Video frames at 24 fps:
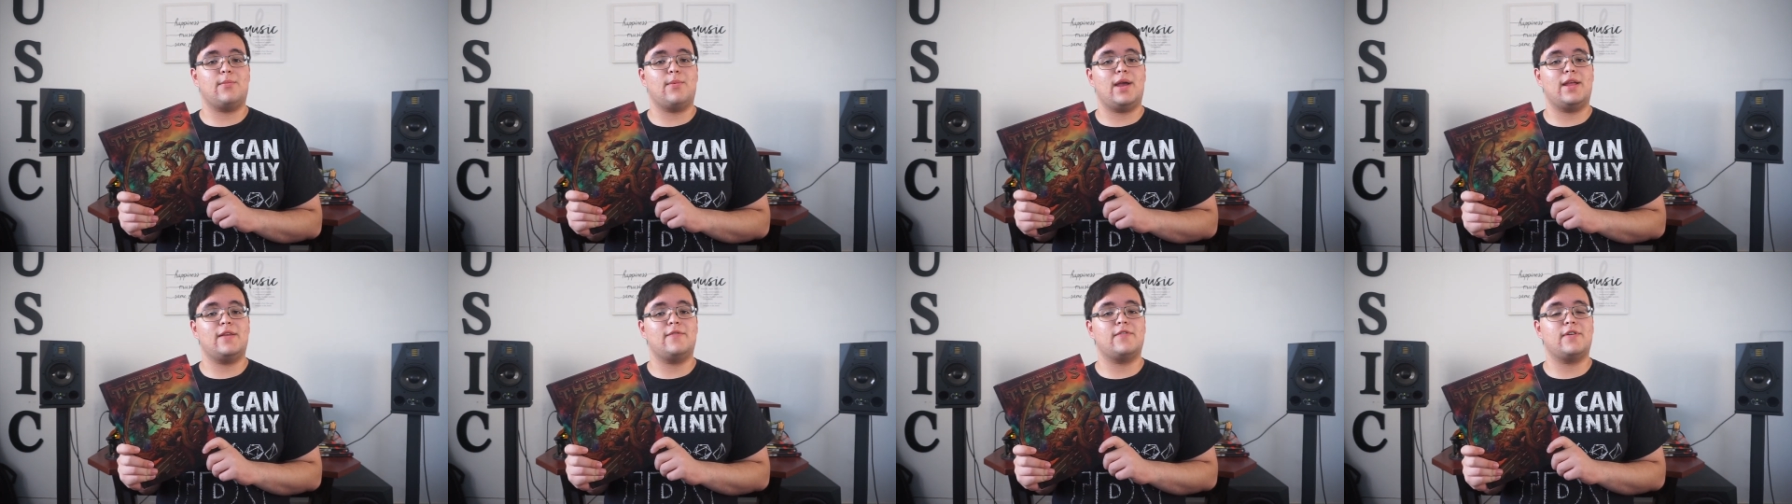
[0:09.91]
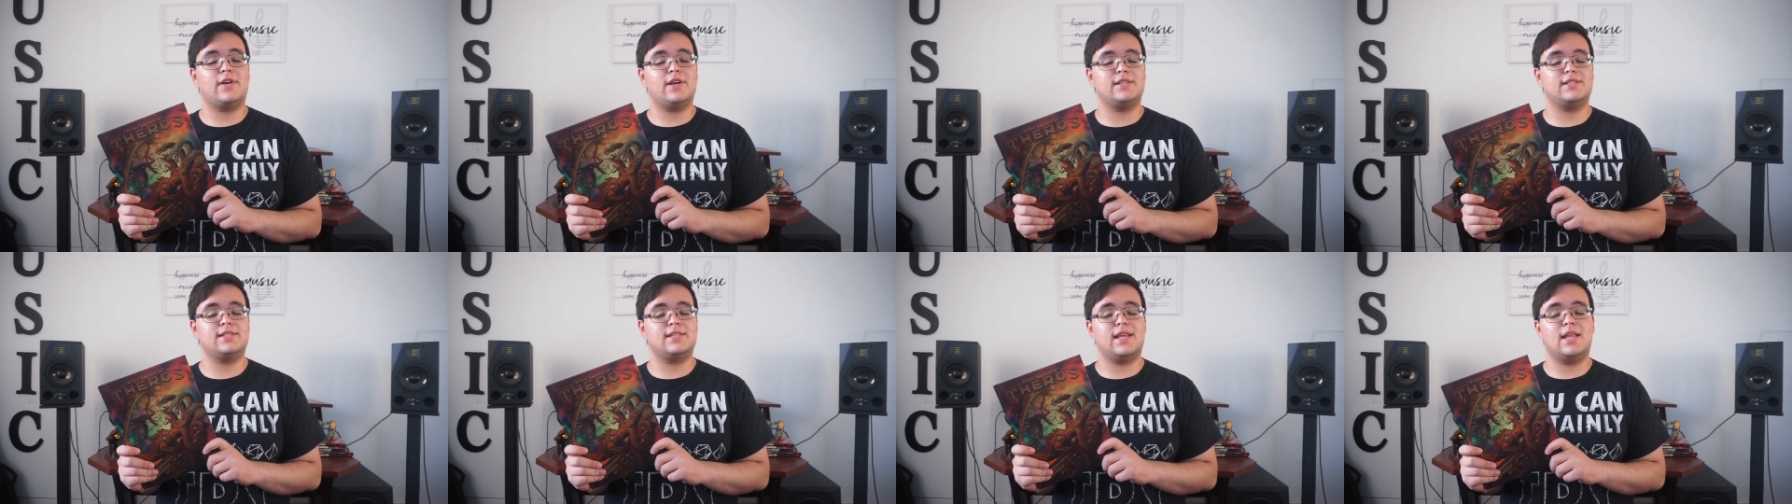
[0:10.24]
wait for
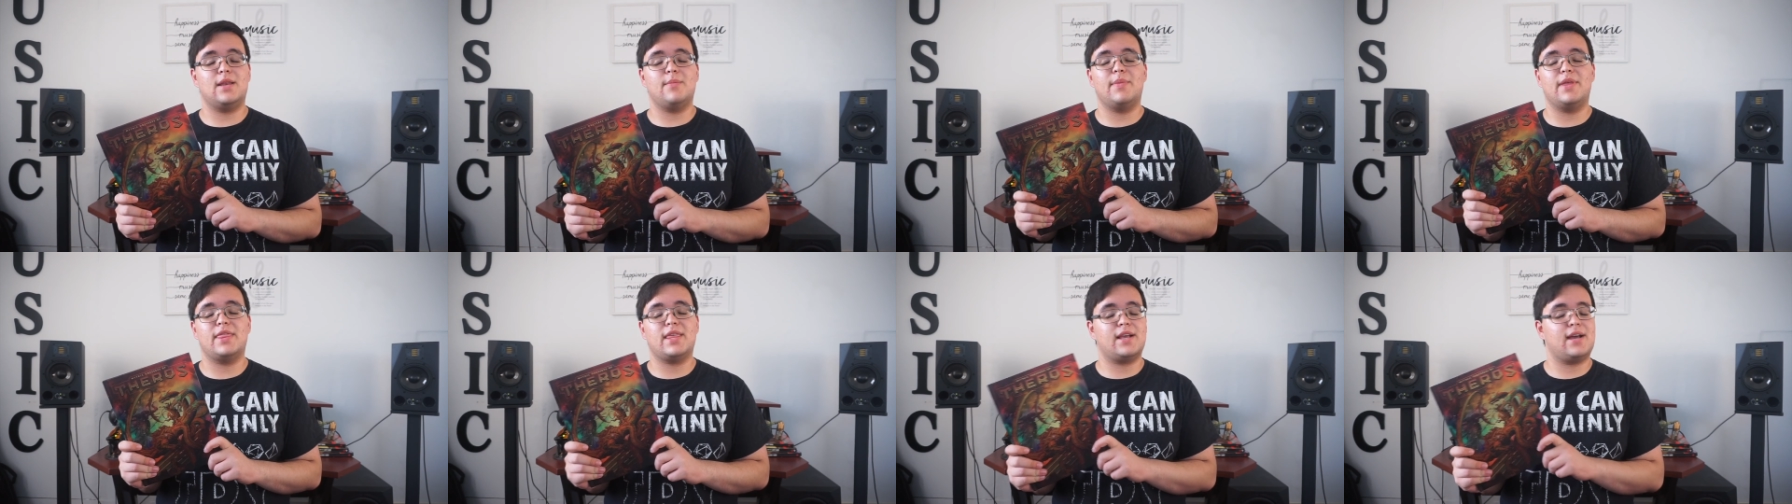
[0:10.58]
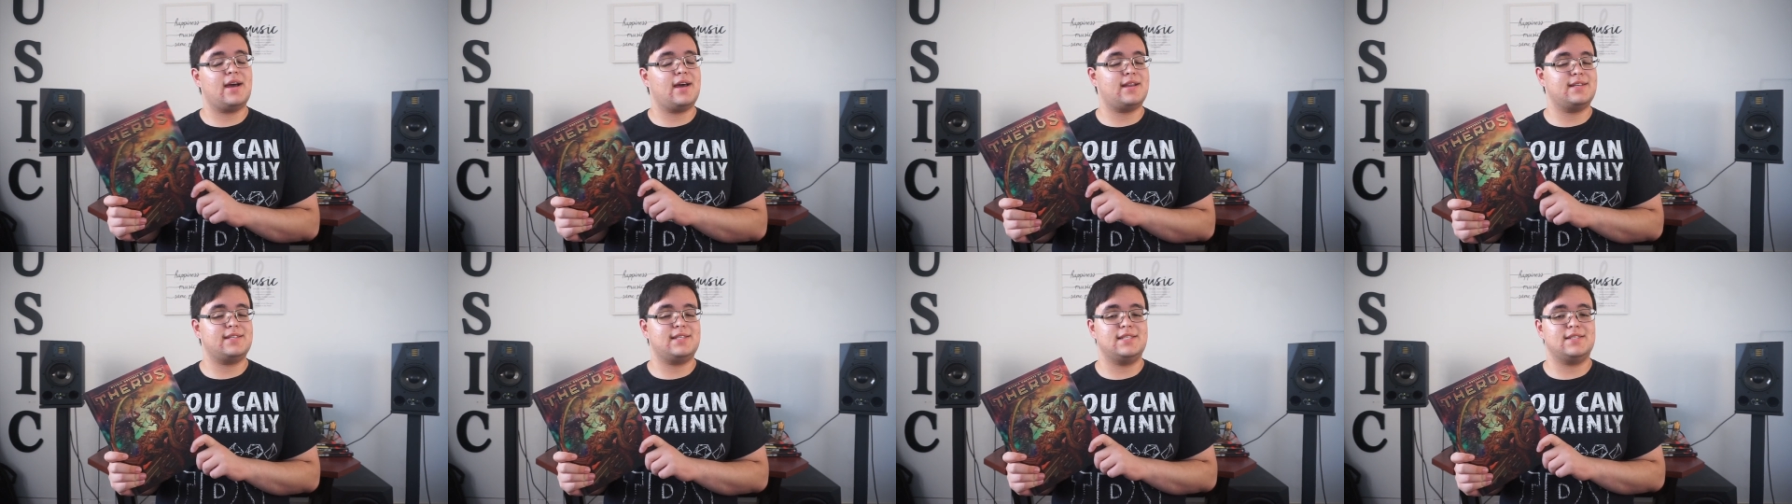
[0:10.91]
us in Mythic
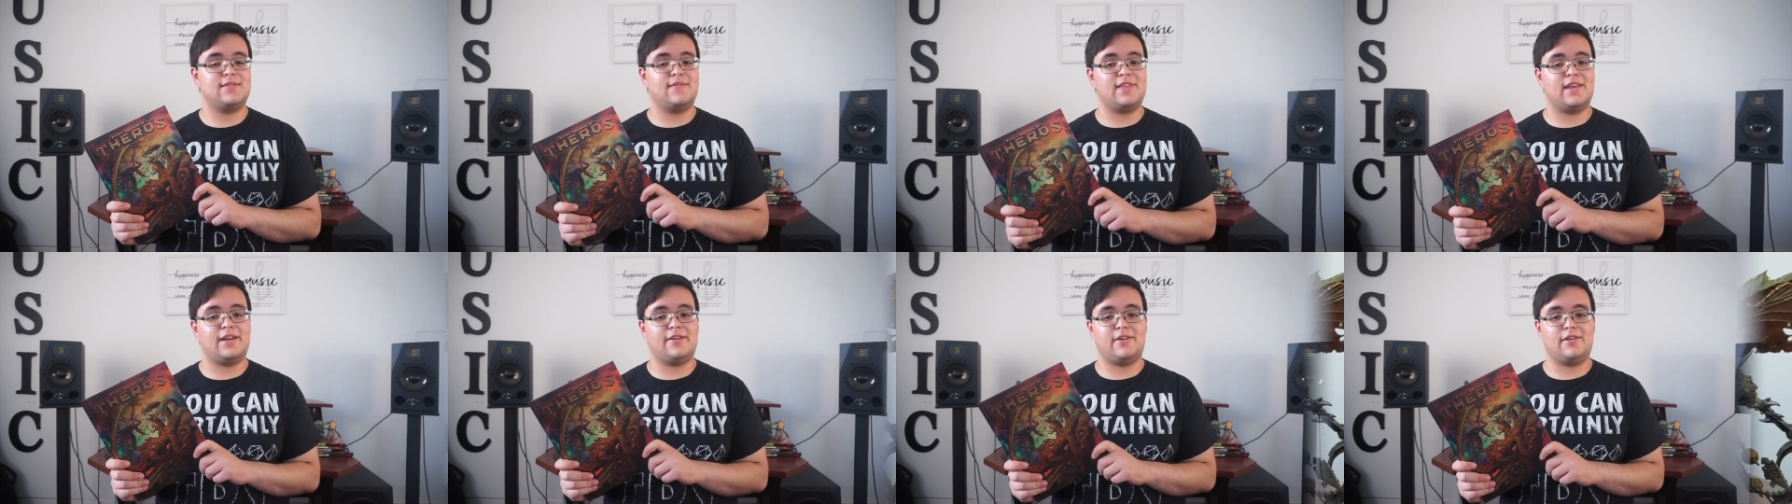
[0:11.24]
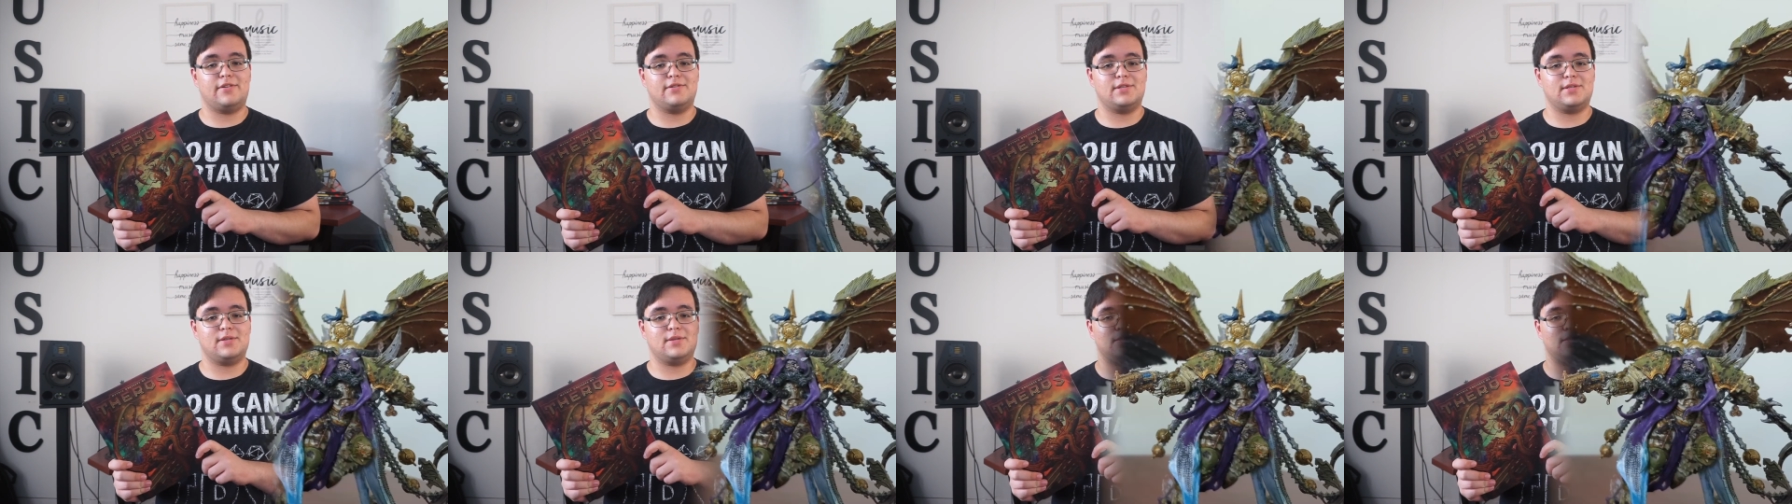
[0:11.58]
Odysseys of Theros.